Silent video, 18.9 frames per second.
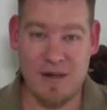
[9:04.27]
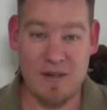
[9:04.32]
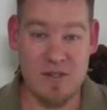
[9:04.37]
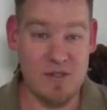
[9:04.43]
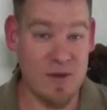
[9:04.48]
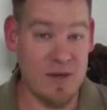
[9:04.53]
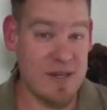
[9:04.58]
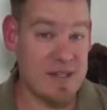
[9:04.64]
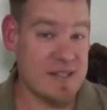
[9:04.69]

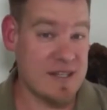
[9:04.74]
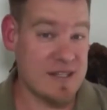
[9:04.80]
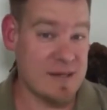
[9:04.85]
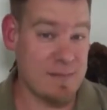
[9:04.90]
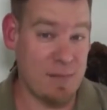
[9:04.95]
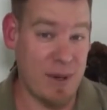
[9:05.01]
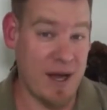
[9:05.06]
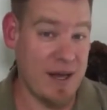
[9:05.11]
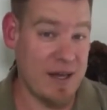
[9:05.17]
Join us as a
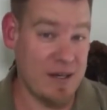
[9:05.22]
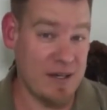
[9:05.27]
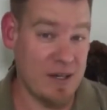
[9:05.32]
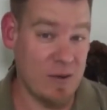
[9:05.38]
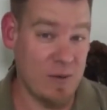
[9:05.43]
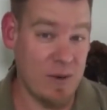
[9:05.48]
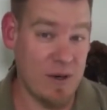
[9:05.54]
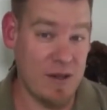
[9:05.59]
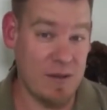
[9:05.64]

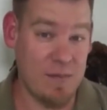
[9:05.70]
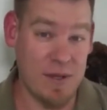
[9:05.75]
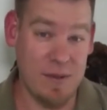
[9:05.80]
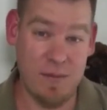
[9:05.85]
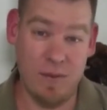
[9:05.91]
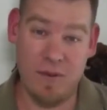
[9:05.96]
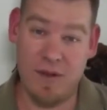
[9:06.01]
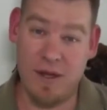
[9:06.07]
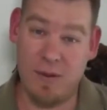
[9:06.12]
pioneer, one of the
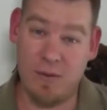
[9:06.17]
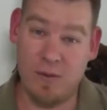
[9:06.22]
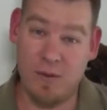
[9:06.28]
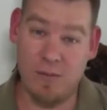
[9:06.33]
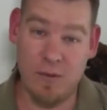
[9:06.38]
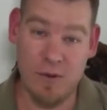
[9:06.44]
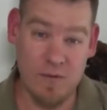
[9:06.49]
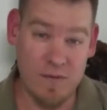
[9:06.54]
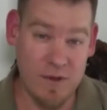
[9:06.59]
people that will
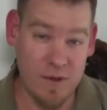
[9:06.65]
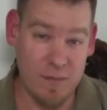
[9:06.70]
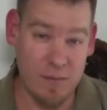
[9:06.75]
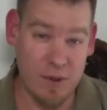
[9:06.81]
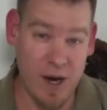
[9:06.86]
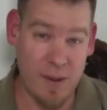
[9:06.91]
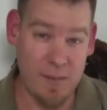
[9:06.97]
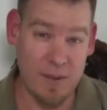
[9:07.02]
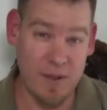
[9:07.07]
move to the
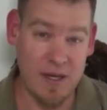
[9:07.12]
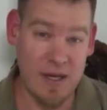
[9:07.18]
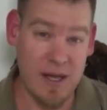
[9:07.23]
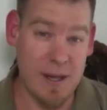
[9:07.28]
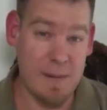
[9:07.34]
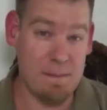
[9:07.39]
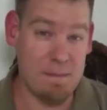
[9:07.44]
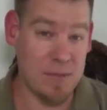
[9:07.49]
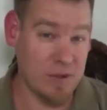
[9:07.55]
property
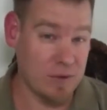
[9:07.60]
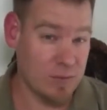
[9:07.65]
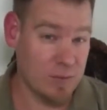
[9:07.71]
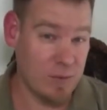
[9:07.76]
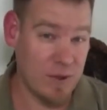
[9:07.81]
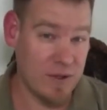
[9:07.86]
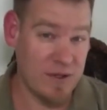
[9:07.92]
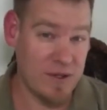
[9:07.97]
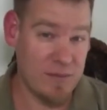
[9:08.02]
and build
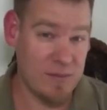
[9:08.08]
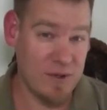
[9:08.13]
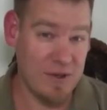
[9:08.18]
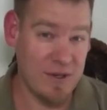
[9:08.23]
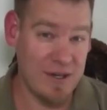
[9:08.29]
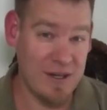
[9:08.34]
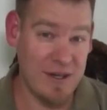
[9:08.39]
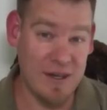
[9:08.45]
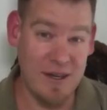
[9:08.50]
one
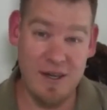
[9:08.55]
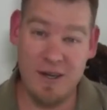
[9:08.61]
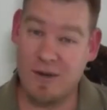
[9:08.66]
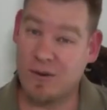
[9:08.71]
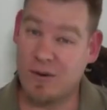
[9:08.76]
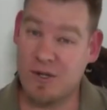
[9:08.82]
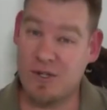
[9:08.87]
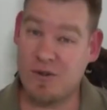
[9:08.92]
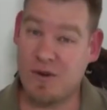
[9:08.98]
community,
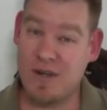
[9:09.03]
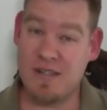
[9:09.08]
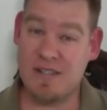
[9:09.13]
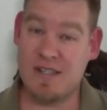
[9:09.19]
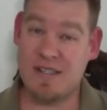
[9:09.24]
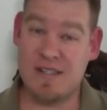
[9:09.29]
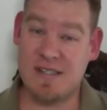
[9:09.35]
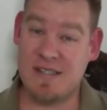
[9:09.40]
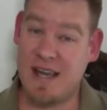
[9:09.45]
or join us
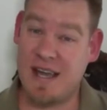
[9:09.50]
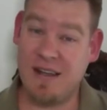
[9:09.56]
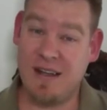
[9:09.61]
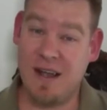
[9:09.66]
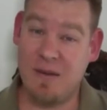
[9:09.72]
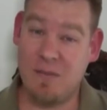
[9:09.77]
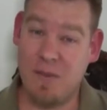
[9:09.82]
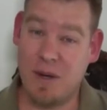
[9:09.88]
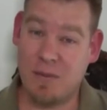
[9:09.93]
as a
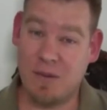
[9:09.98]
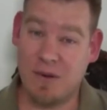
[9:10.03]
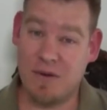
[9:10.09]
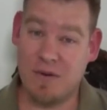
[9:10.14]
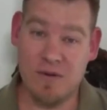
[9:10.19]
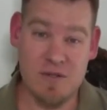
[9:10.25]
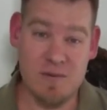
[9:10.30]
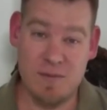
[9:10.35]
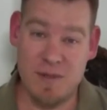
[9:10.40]
satellite member.
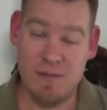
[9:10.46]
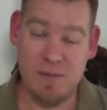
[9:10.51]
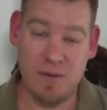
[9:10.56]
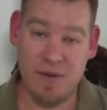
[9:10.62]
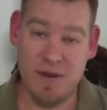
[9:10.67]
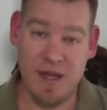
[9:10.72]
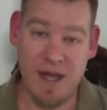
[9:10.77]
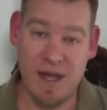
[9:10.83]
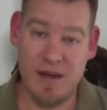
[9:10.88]
Those
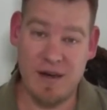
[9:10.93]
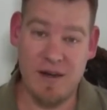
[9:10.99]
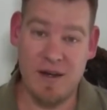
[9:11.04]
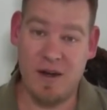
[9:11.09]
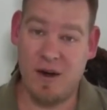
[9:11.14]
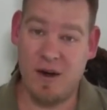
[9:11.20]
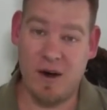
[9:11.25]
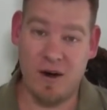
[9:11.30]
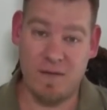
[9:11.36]
people that
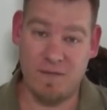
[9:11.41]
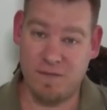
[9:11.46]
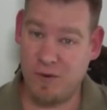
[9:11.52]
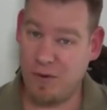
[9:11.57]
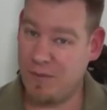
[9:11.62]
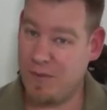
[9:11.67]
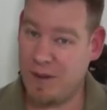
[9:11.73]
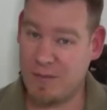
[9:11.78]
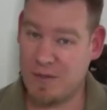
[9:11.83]
are
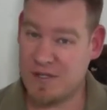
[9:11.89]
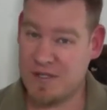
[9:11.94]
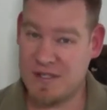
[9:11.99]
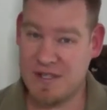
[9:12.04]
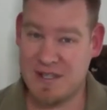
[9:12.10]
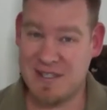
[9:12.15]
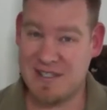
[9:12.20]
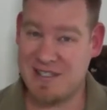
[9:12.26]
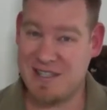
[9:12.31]
full members of
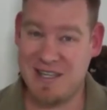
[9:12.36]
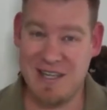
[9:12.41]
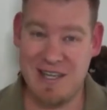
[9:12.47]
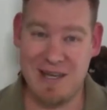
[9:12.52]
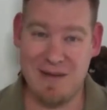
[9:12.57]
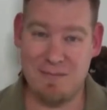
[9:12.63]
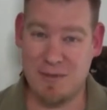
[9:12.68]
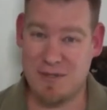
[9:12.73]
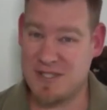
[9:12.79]
the
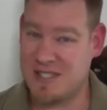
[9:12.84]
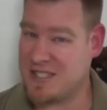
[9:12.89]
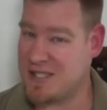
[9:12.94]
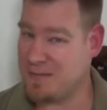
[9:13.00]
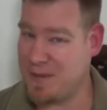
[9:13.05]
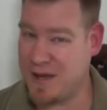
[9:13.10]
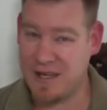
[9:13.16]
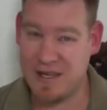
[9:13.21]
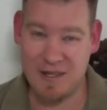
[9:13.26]
team,
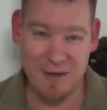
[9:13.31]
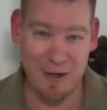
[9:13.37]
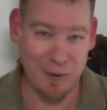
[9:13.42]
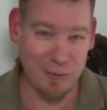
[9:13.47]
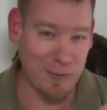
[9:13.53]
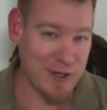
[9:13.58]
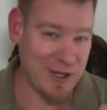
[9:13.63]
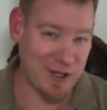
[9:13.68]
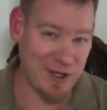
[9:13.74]
participate in our
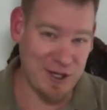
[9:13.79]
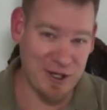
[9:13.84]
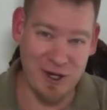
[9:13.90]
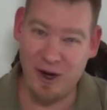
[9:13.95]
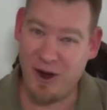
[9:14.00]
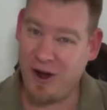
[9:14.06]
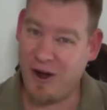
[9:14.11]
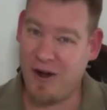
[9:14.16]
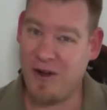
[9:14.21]
weekly
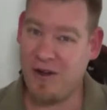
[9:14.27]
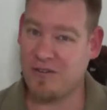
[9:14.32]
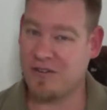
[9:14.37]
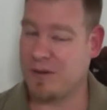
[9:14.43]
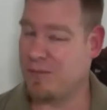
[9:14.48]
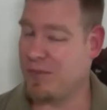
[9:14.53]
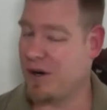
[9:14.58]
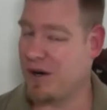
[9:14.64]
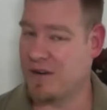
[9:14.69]
calls,
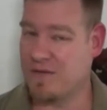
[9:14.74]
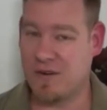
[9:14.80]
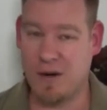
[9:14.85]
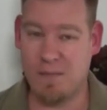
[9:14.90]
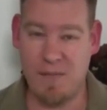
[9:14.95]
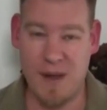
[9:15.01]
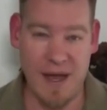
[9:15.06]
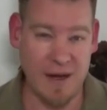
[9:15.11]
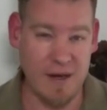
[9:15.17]
are part of
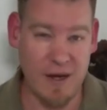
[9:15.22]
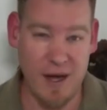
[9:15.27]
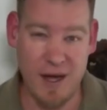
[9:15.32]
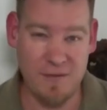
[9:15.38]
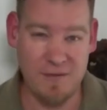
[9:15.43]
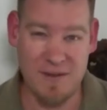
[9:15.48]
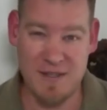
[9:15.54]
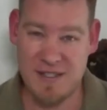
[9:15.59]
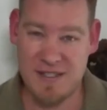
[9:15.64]
our back
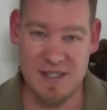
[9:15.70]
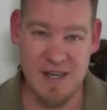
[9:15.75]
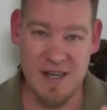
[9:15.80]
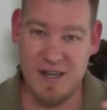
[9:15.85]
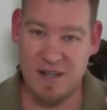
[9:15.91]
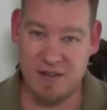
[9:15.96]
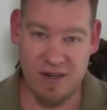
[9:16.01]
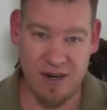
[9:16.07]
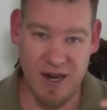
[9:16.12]
office.
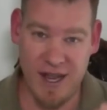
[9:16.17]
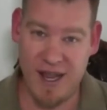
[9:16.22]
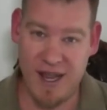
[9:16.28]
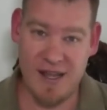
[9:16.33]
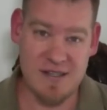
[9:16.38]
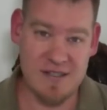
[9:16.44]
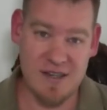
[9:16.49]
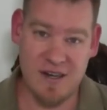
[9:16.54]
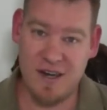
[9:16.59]
They're
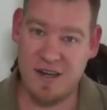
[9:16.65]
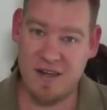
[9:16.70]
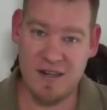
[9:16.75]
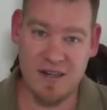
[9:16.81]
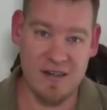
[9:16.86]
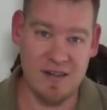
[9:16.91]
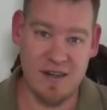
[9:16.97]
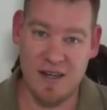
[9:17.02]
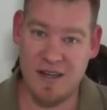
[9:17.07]
hands-on
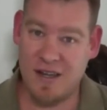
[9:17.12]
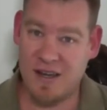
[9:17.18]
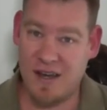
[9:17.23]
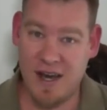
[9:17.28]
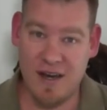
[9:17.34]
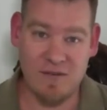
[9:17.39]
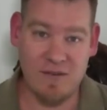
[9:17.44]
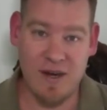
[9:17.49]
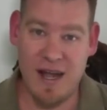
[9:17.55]
in, in
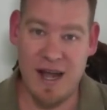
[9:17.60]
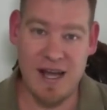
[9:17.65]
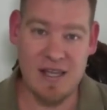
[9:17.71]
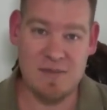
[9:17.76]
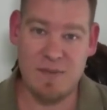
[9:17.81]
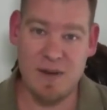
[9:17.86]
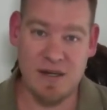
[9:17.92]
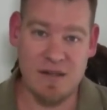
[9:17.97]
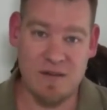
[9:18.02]
every
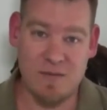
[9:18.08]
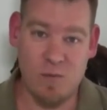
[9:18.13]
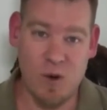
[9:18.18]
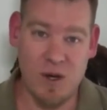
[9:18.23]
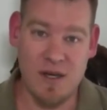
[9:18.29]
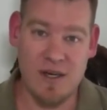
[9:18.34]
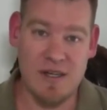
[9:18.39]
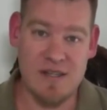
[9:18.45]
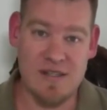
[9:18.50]
aspect of
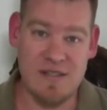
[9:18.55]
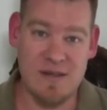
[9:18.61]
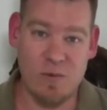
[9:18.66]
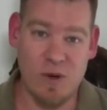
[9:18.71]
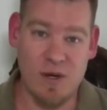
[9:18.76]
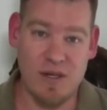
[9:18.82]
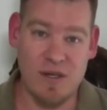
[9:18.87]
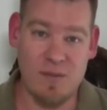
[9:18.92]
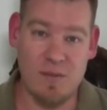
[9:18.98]
what it is that
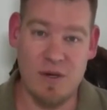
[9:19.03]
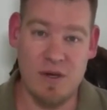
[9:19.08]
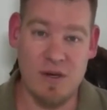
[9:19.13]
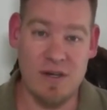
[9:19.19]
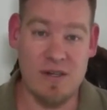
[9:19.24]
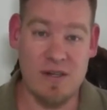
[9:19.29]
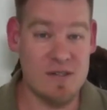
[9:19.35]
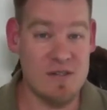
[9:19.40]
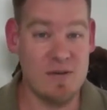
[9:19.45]
one
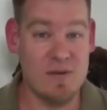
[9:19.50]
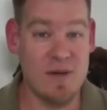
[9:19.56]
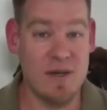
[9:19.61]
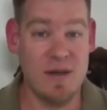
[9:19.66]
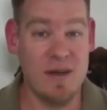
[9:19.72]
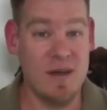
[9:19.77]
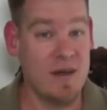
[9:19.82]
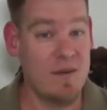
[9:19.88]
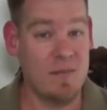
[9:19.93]
community is
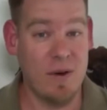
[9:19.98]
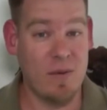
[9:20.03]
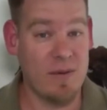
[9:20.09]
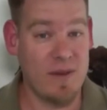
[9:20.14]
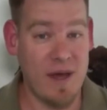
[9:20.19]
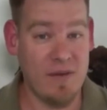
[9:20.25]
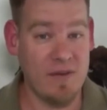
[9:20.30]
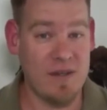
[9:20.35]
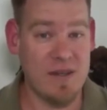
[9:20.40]
doing, but
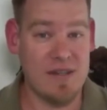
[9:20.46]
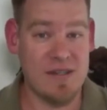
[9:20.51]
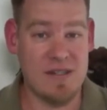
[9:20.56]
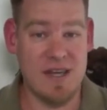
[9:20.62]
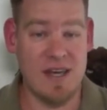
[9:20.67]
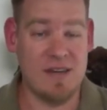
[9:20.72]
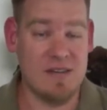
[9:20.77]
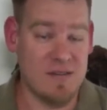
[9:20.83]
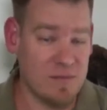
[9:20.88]
without the
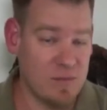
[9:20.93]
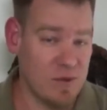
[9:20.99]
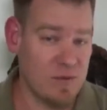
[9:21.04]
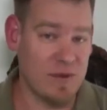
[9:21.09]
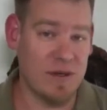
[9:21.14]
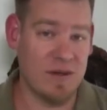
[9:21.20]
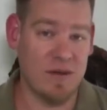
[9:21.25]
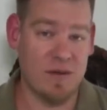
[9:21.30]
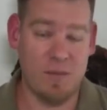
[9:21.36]
intent of
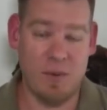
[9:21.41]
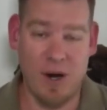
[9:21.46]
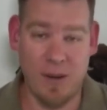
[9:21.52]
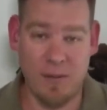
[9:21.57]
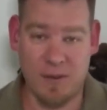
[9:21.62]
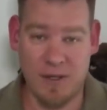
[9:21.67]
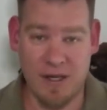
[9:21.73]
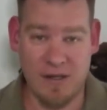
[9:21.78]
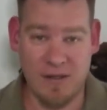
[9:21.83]
moving onto the
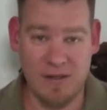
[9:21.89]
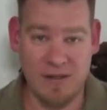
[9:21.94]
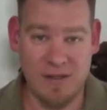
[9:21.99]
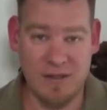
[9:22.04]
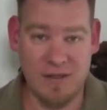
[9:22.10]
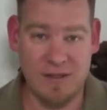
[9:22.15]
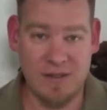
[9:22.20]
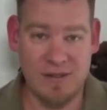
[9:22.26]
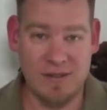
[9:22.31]
property.
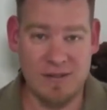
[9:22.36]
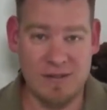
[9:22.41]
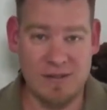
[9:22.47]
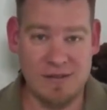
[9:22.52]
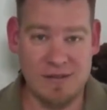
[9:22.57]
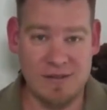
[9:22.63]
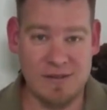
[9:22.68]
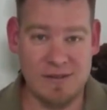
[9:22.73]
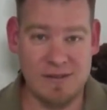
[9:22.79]

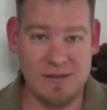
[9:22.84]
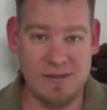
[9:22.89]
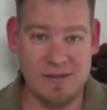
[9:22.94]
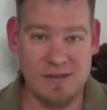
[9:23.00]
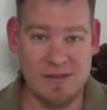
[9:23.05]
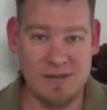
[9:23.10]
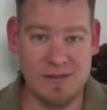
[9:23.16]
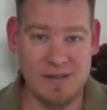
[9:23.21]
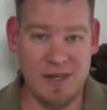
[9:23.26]

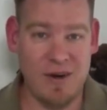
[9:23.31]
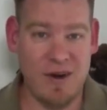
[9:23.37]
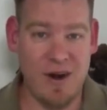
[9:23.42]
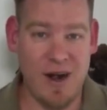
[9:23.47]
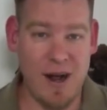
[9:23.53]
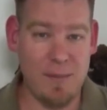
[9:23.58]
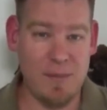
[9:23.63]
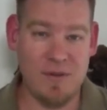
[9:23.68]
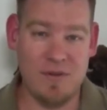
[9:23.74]
There are
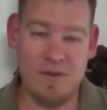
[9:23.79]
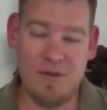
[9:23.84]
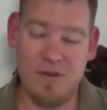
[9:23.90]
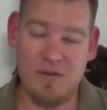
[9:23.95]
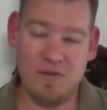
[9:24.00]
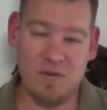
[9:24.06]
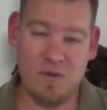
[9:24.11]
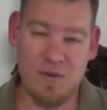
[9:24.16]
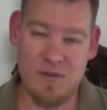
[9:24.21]

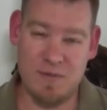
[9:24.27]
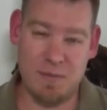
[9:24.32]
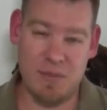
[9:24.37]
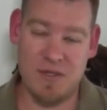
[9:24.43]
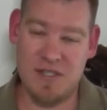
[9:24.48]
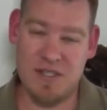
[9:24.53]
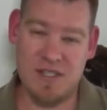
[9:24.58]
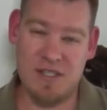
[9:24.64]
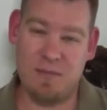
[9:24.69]
opportunities for
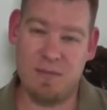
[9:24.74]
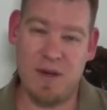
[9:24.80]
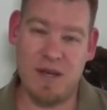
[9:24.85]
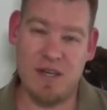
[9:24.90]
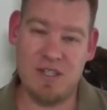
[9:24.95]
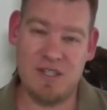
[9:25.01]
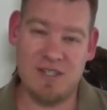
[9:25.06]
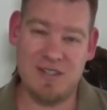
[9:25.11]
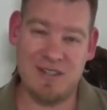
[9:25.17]

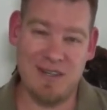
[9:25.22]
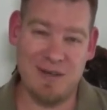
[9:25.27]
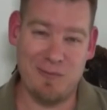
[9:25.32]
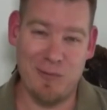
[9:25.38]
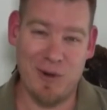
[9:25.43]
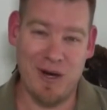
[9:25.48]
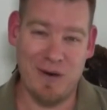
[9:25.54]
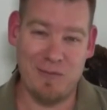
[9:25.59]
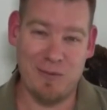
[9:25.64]
participation in
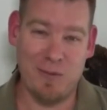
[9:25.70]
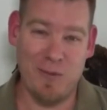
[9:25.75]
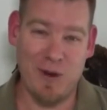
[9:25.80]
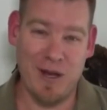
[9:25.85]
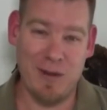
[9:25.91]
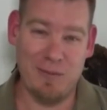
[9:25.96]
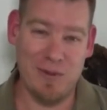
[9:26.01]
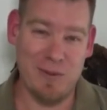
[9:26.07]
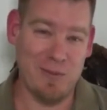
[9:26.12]
whatever
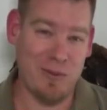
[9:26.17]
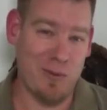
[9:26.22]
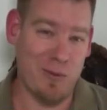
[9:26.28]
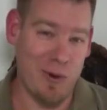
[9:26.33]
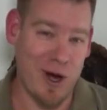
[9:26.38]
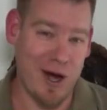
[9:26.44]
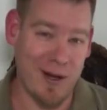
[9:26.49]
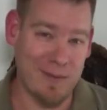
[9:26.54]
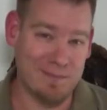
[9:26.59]
way people
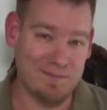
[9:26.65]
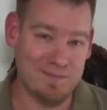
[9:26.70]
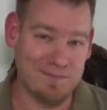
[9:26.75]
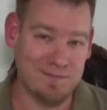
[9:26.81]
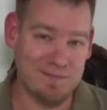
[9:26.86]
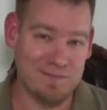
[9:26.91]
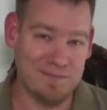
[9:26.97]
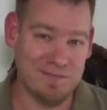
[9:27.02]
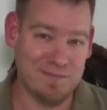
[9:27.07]
want,
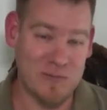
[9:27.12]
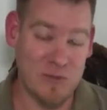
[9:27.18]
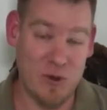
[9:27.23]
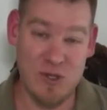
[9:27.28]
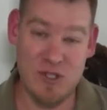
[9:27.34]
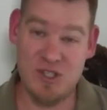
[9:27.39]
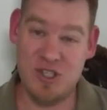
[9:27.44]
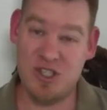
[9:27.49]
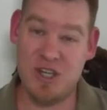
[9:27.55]

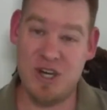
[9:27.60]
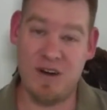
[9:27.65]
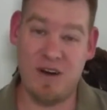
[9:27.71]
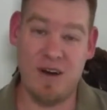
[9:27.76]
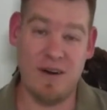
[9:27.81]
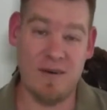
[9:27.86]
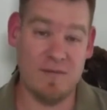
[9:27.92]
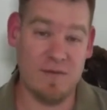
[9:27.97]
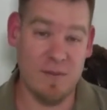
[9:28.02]
or just share
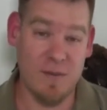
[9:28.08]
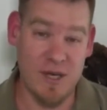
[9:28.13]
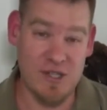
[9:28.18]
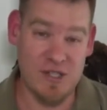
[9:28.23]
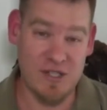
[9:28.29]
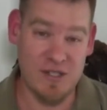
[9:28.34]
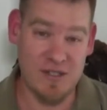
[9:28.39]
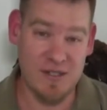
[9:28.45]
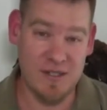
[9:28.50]
our
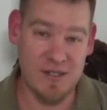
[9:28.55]
information.